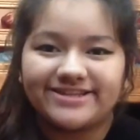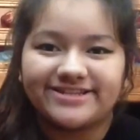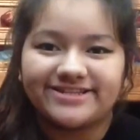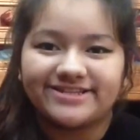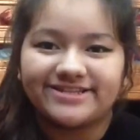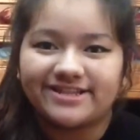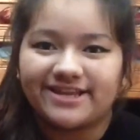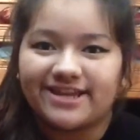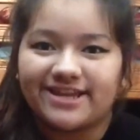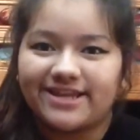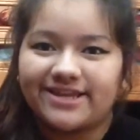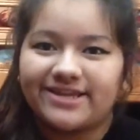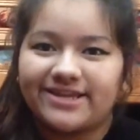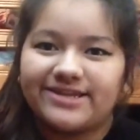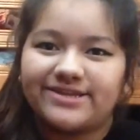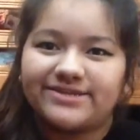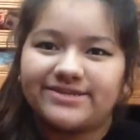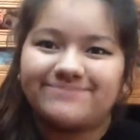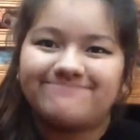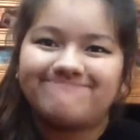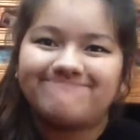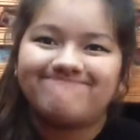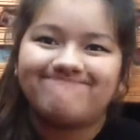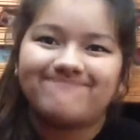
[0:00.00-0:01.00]
is like
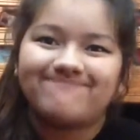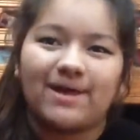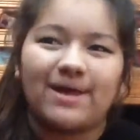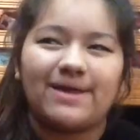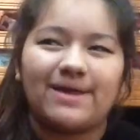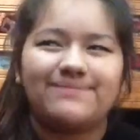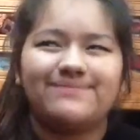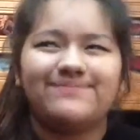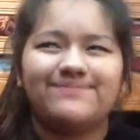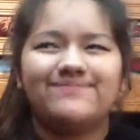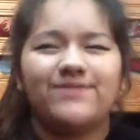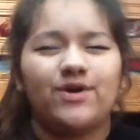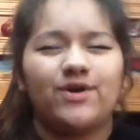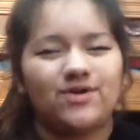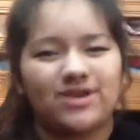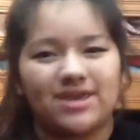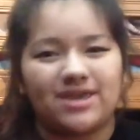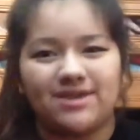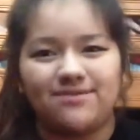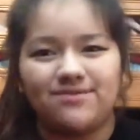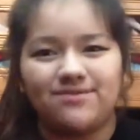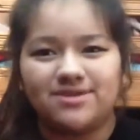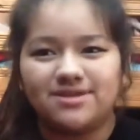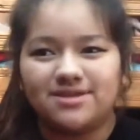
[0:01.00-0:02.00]
I'm
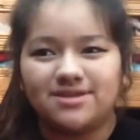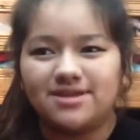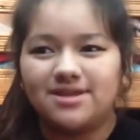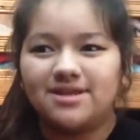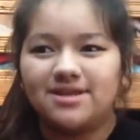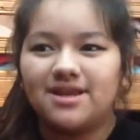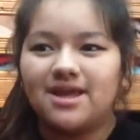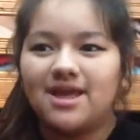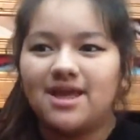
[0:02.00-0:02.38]
okay with it.